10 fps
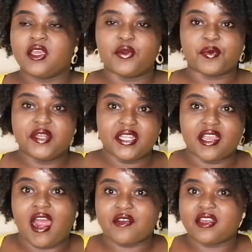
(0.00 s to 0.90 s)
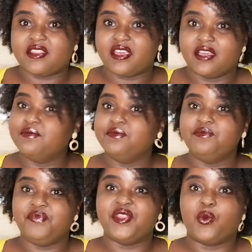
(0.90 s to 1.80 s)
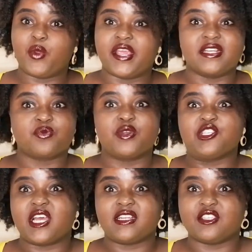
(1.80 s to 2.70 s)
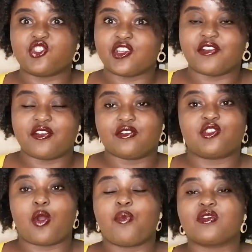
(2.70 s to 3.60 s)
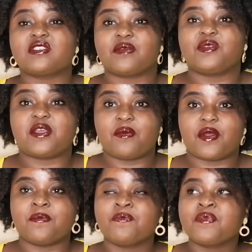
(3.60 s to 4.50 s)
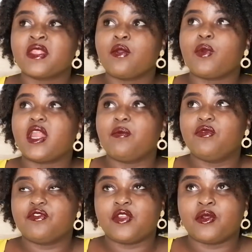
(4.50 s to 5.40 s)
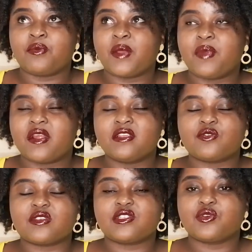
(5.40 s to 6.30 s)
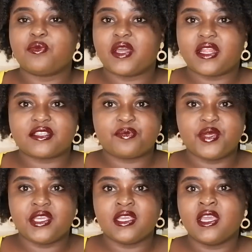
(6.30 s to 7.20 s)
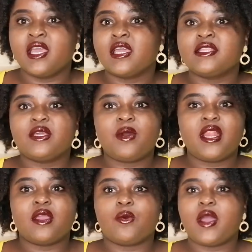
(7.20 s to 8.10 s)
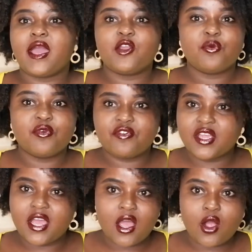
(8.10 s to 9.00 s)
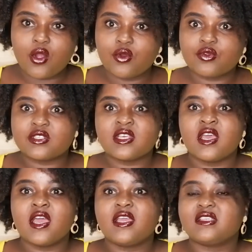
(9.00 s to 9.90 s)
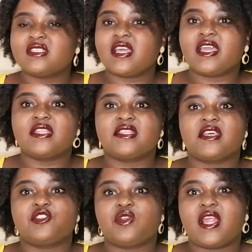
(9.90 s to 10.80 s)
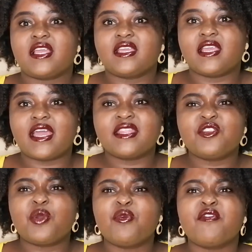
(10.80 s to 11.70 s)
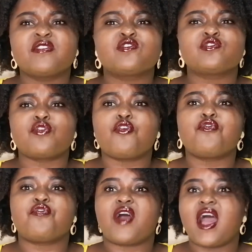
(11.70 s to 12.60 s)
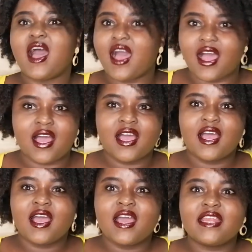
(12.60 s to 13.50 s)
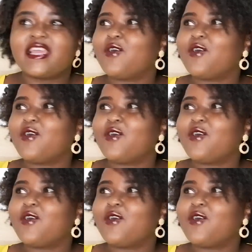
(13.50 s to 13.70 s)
really carried the weight, which had the cherry on top, was September, when I moved out. My parents were so mad at me. They were like, why are you moving out? Is there anything that you're lacking here? And then you're moving so far. You